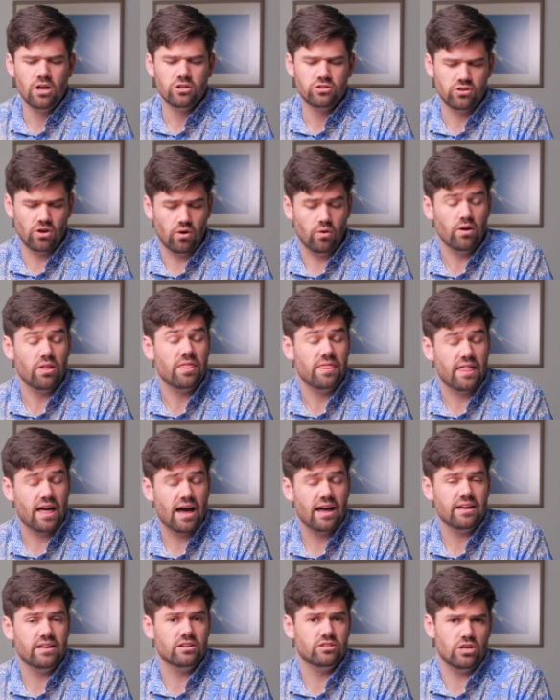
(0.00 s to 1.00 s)
So
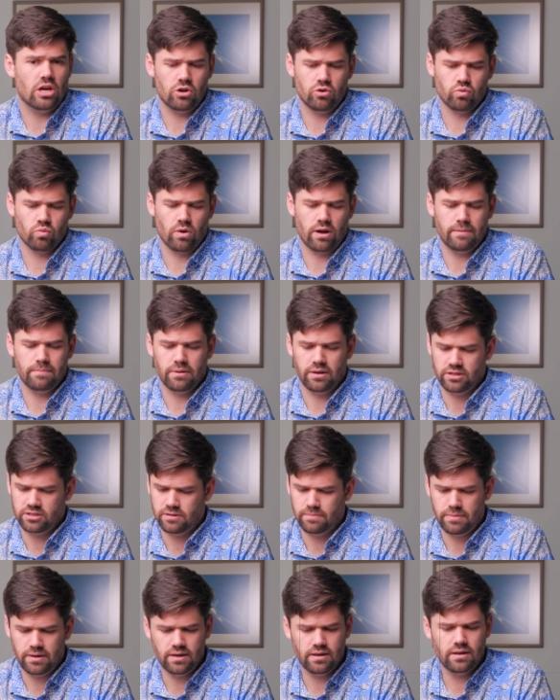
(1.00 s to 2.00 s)
that is a great place
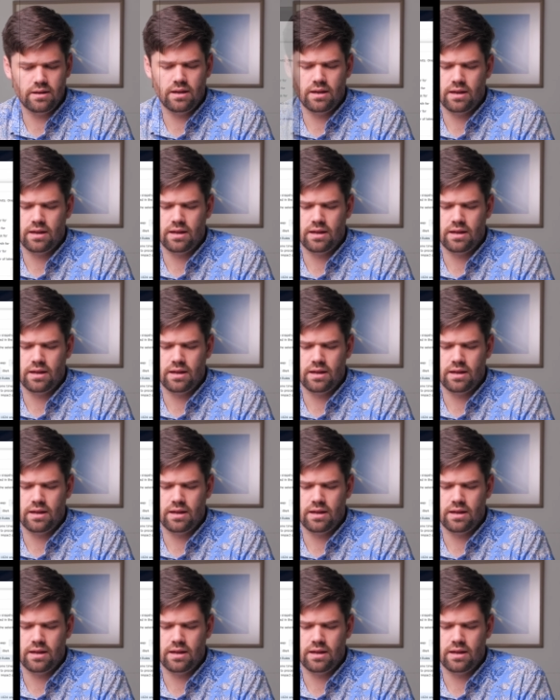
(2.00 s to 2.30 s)
to be.